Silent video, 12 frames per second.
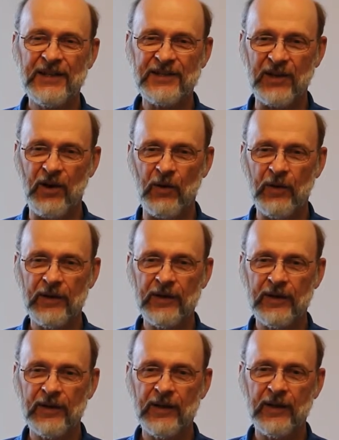So
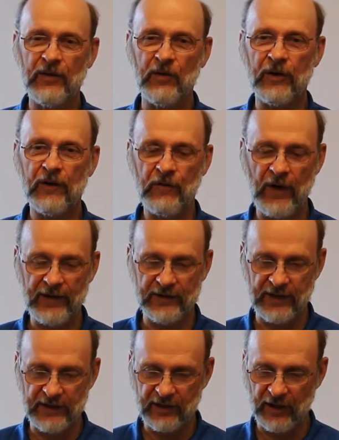you're going to find
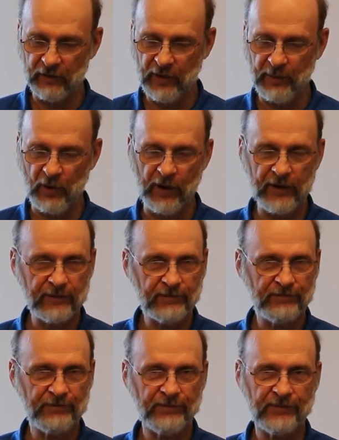a detailed report,
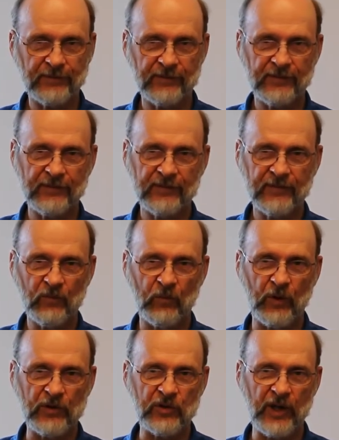
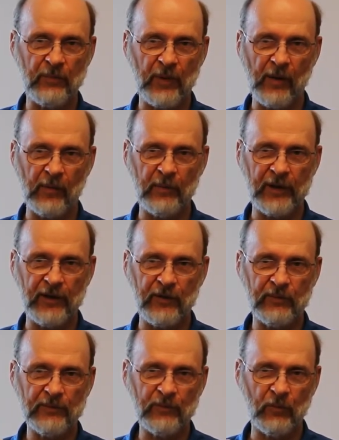which they
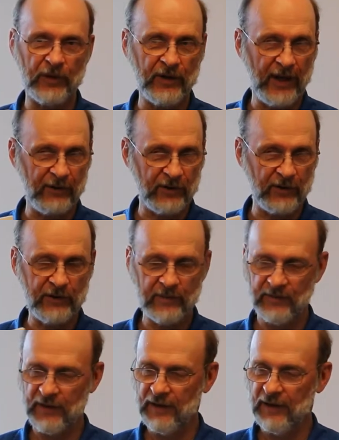probably would not
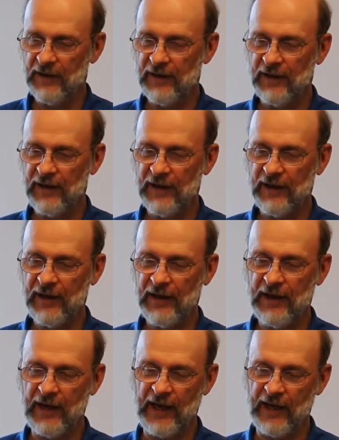do.
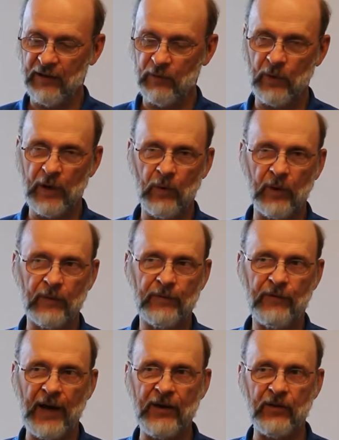And we will
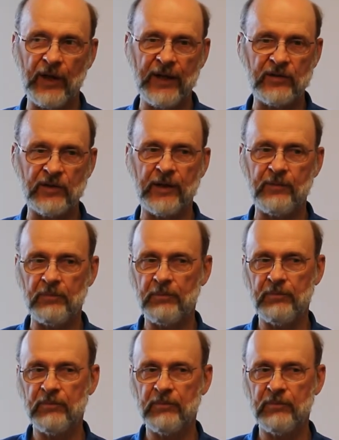find things that